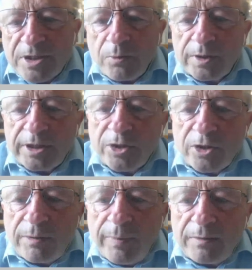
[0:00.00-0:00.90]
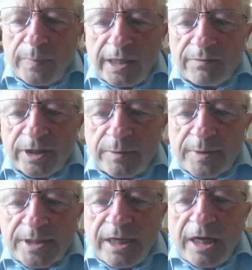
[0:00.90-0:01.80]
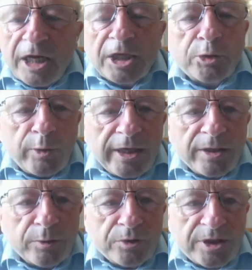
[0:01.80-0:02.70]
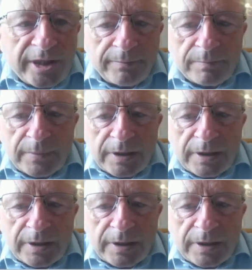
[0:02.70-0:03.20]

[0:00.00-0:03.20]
So what you're talking about in behavioral therapy is create a routine.